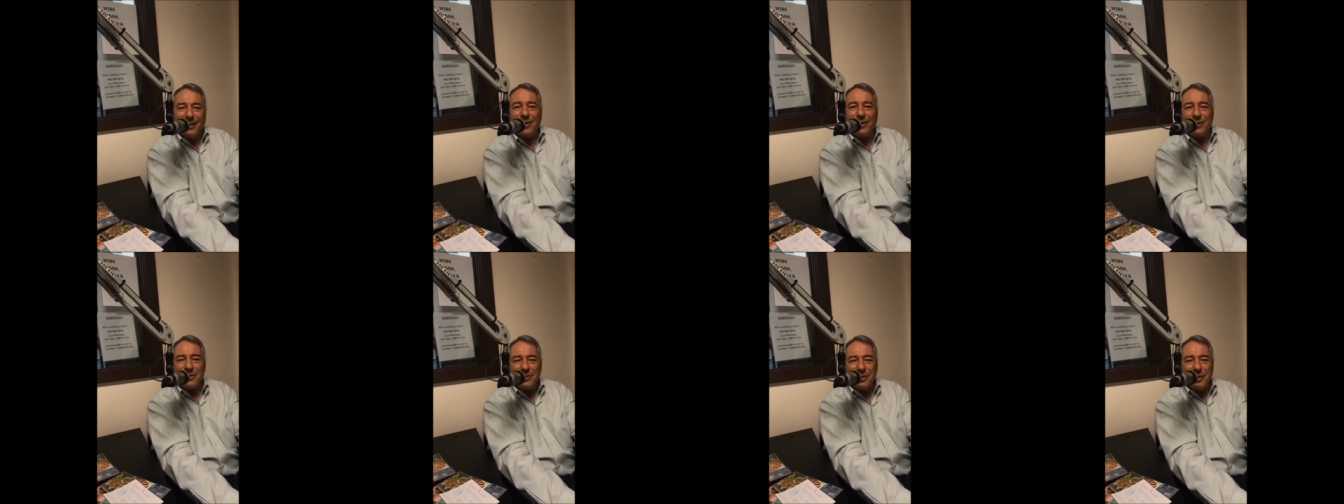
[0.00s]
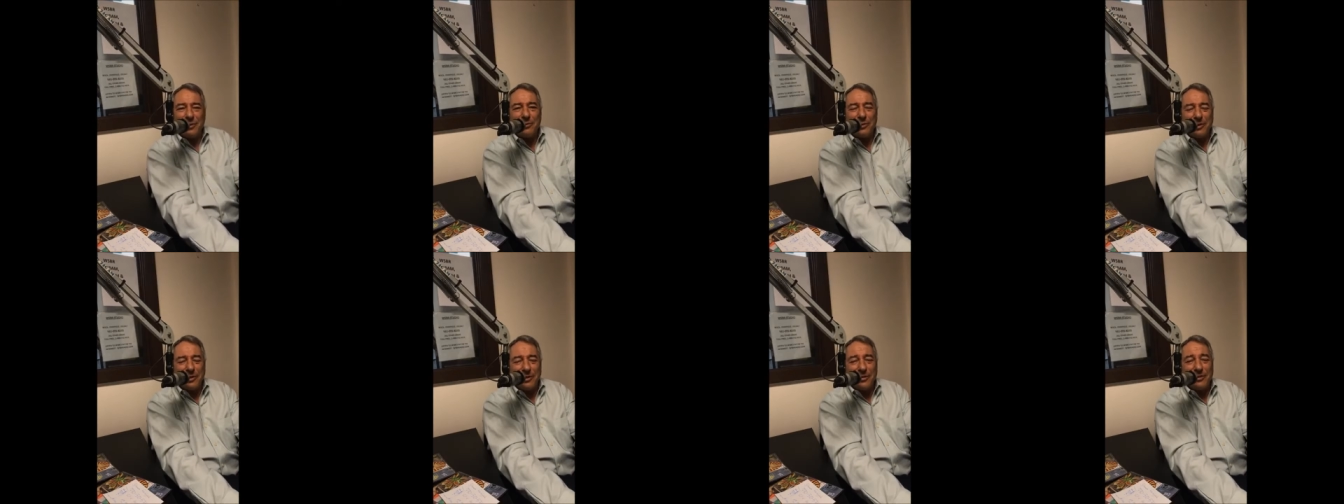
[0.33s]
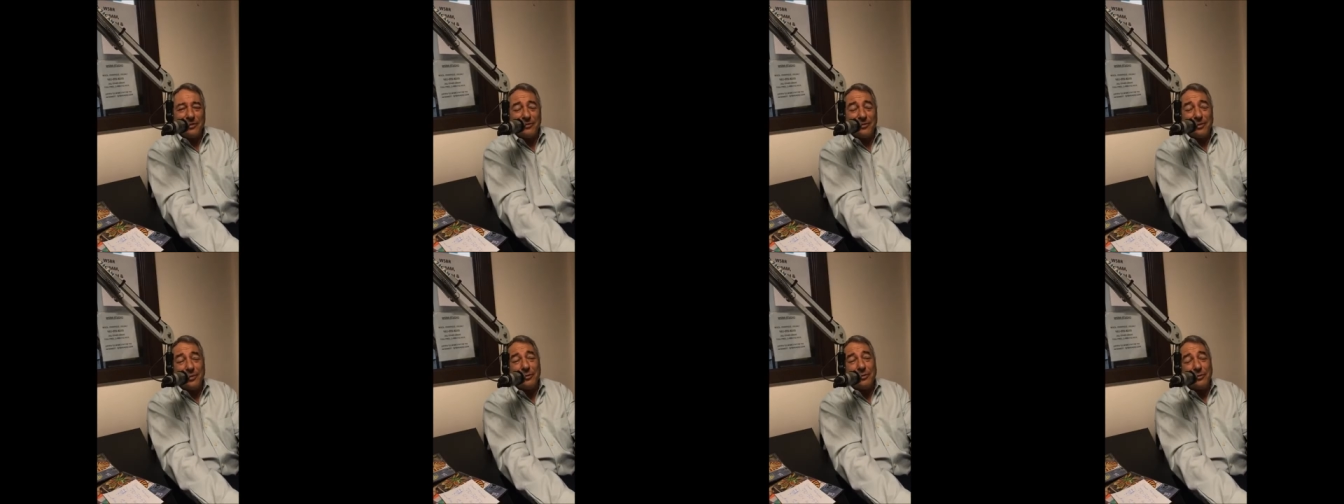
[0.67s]
Yeah, also one of
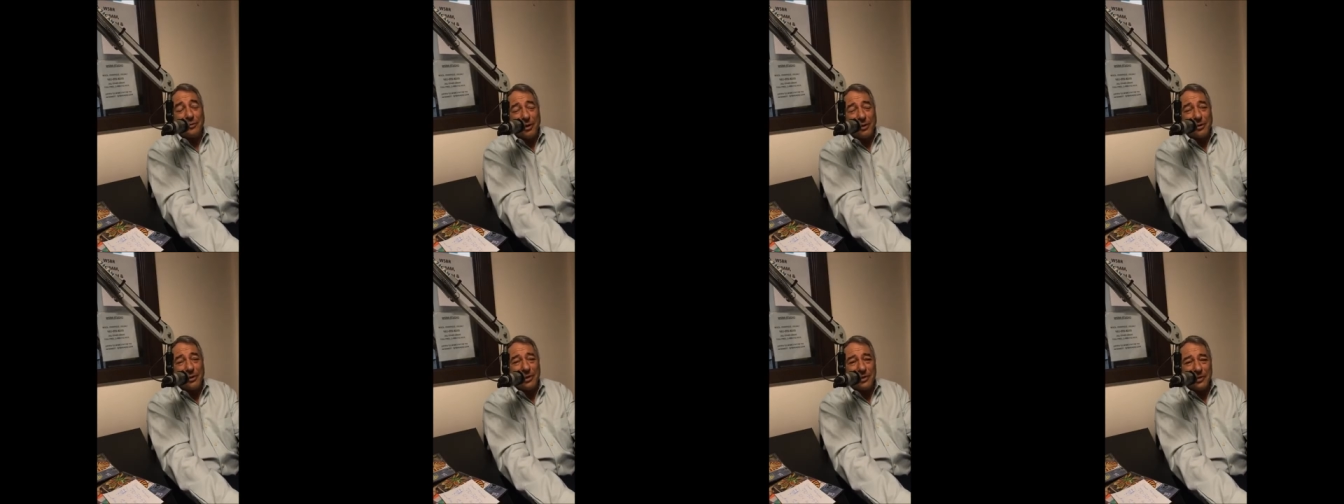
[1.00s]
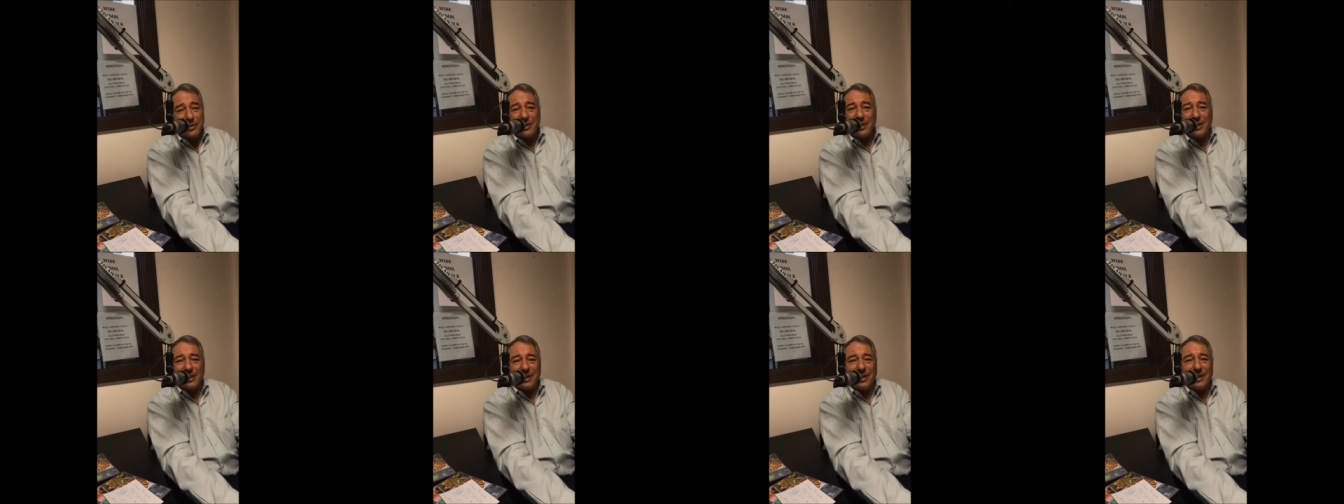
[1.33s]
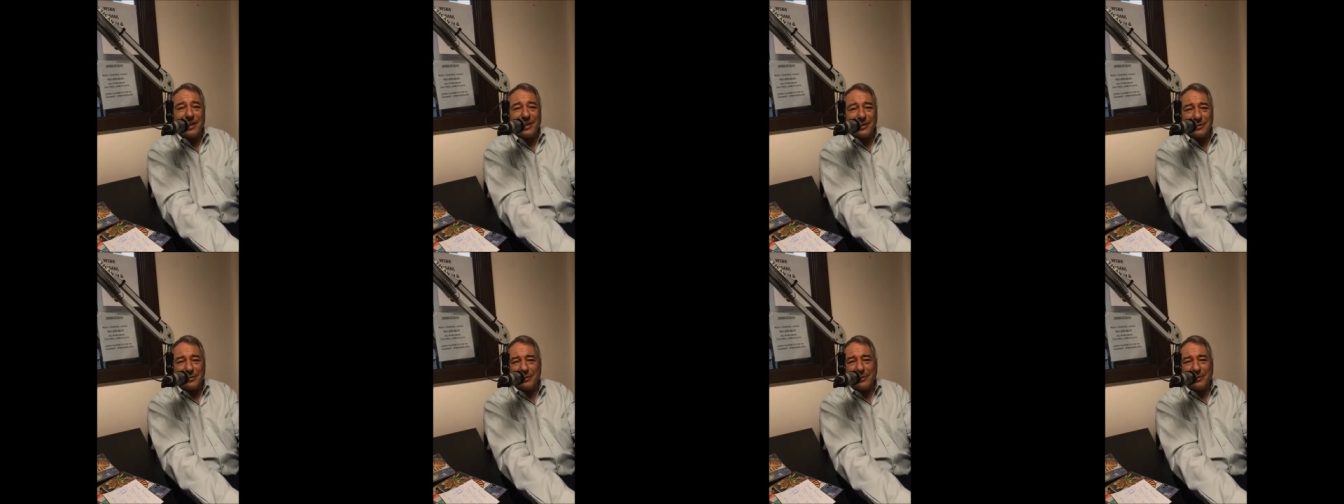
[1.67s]
the few growing
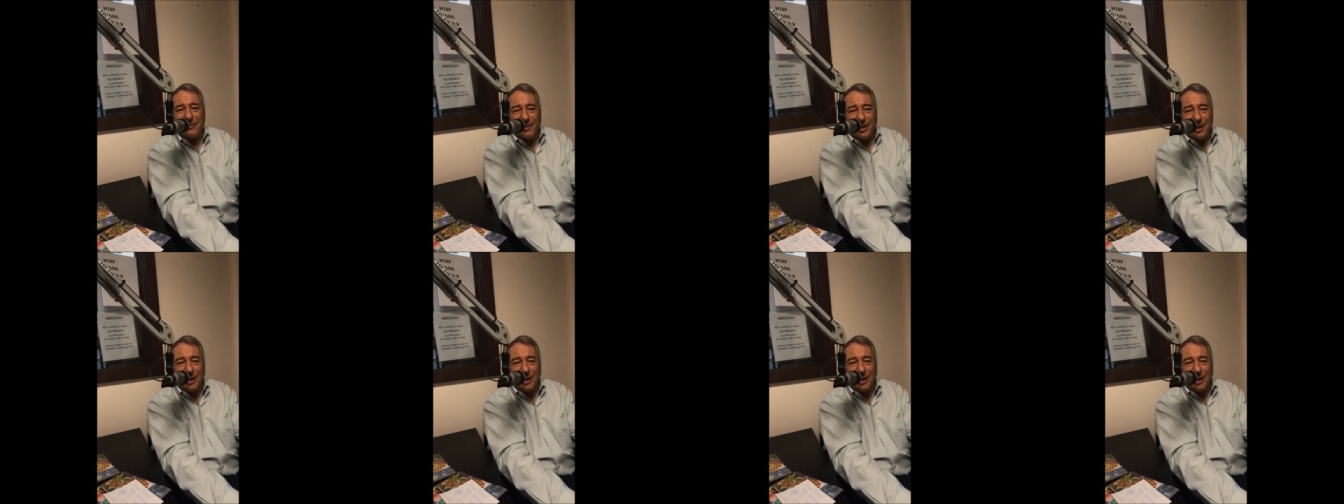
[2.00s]
synagogues with